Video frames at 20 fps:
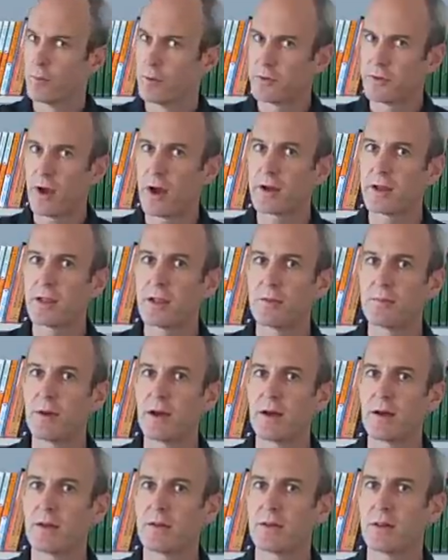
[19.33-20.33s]
we're talking
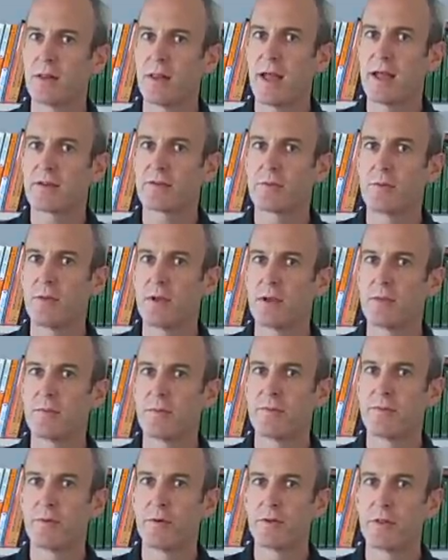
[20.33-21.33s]
about the last
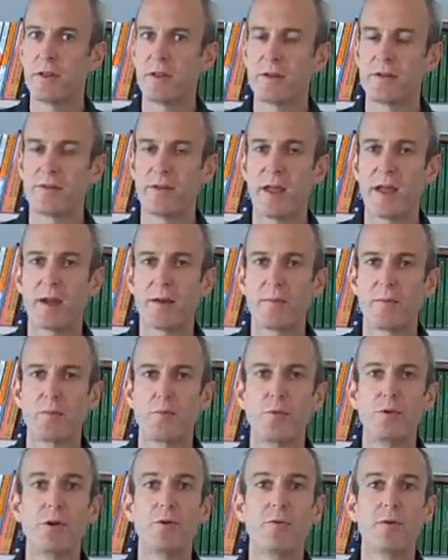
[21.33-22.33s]
weekend before the exam,
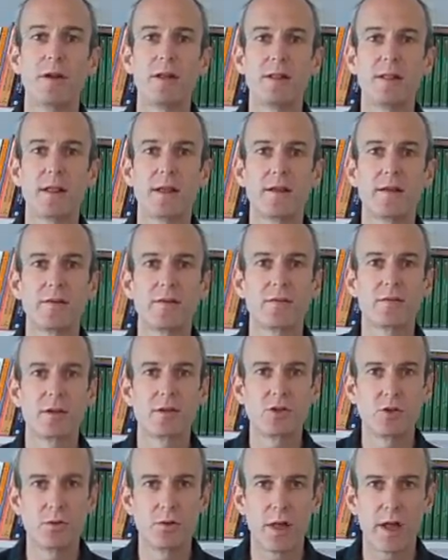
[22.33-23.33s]
reread things
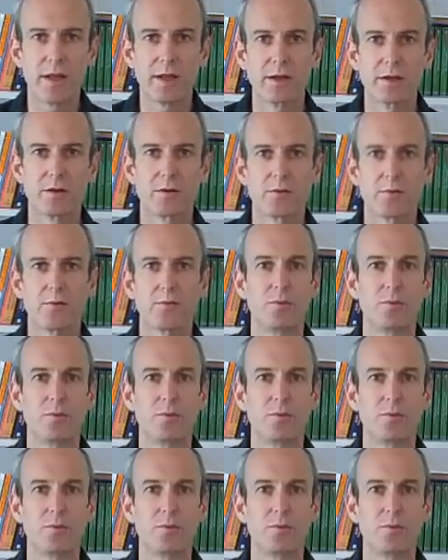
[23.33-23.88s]
that you like.